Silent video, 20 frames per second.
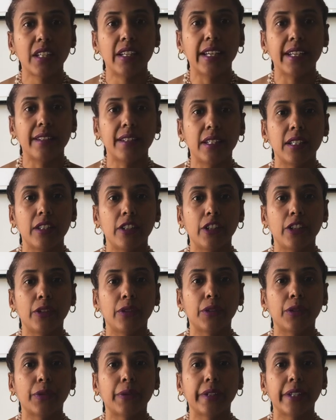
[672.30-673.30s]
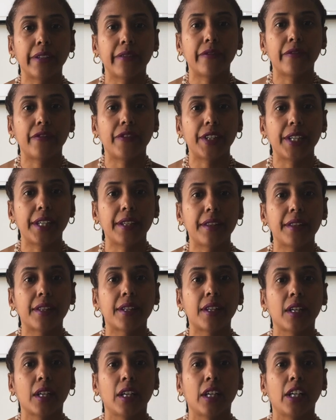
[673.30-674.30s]
And then June 25th,
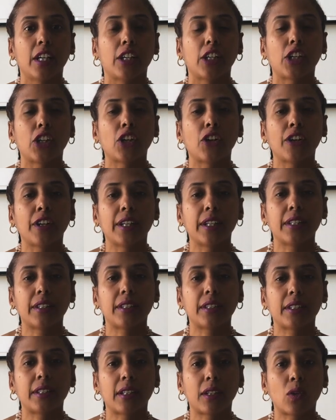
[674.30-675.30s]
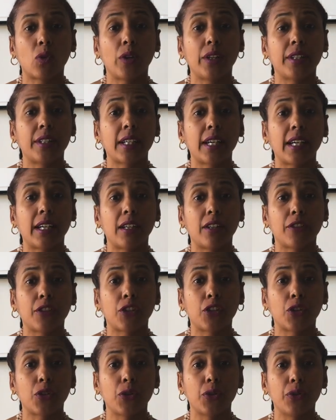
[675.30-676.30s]
Uranus quintile the
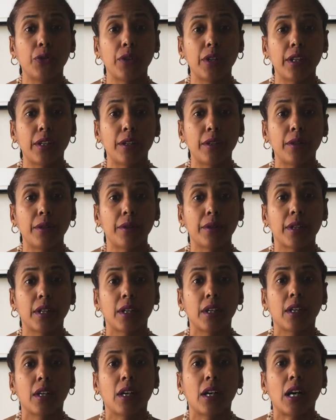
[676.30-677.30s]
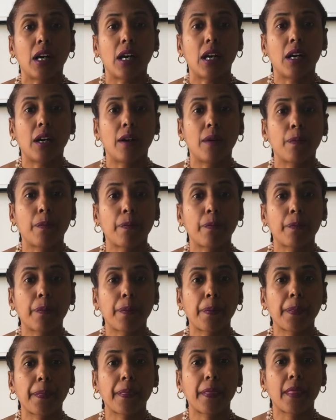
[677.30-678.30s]
true node.
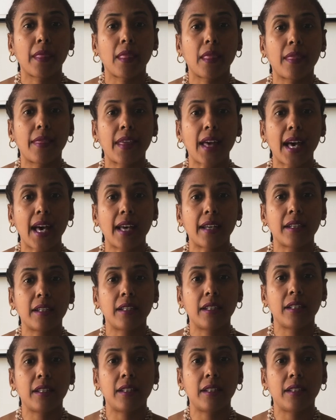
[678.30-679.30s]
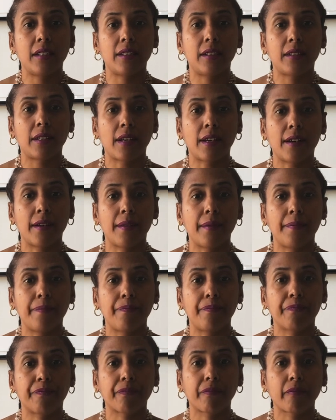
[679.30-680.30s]
Um, that is
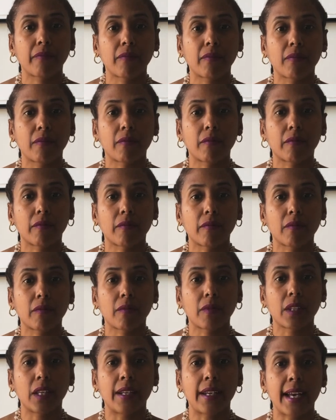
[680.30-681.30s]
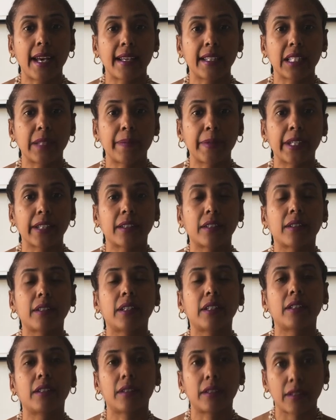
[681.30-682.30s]
um, an aspect
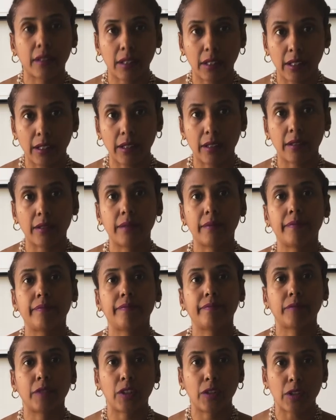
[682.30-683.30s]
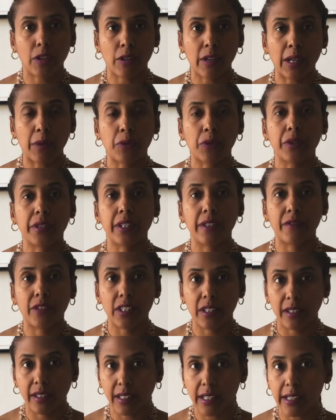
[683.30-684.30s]
that, uh, you know, I will leave to
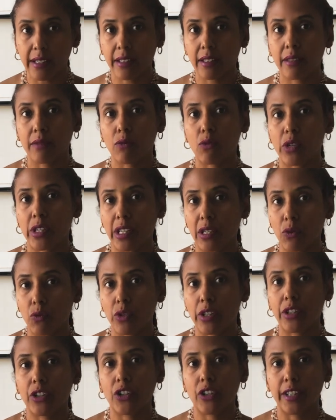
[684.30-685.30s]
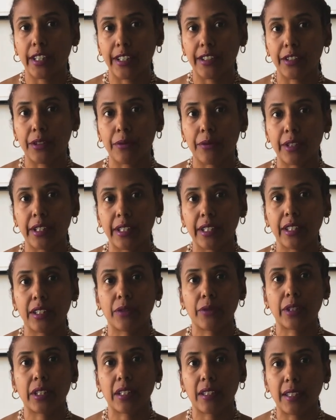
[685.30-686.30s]
discuss in one-on-one -on -one transit
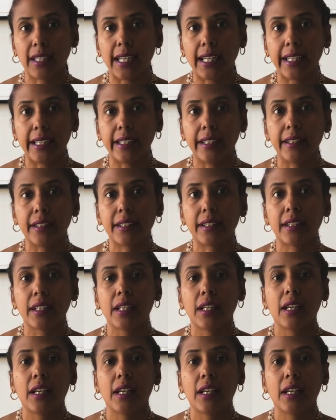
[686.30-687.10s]
readings with clients.